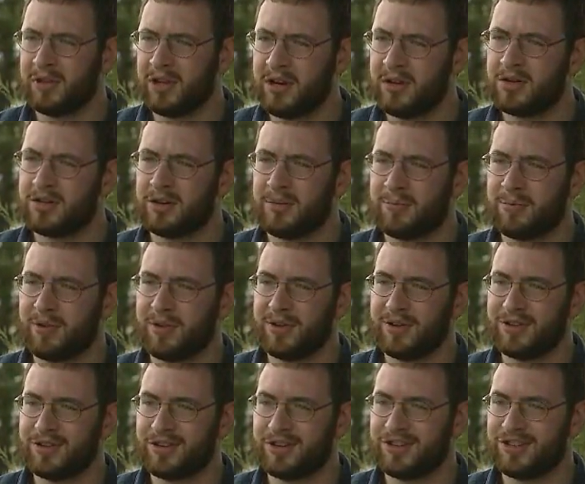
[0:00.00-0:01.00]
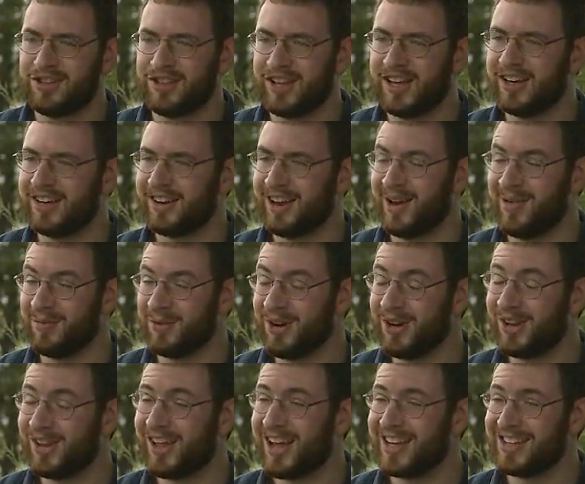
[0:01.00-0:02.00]
leadership of the church at that time
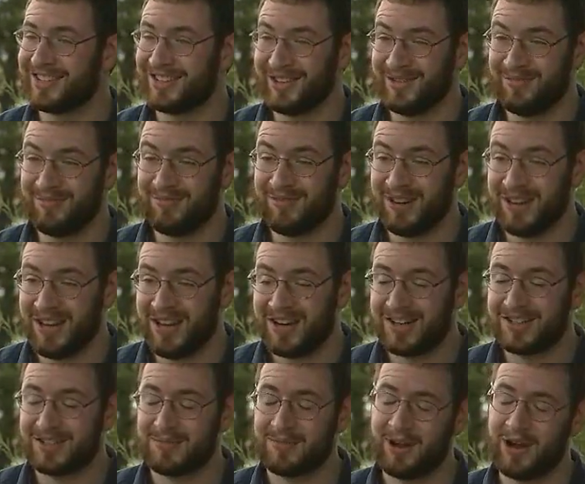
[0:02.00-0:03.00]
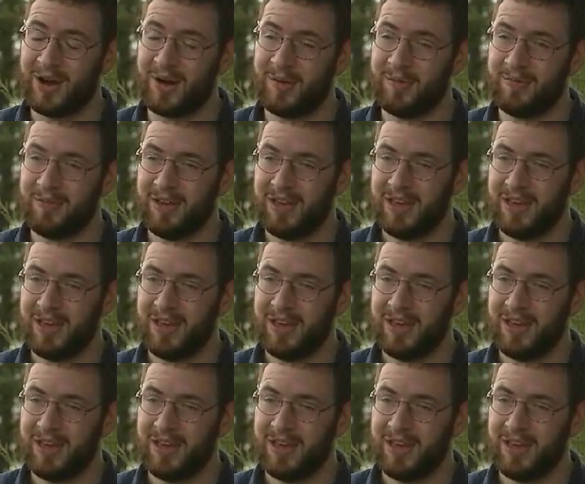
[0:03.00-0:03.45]
realized they needed some help,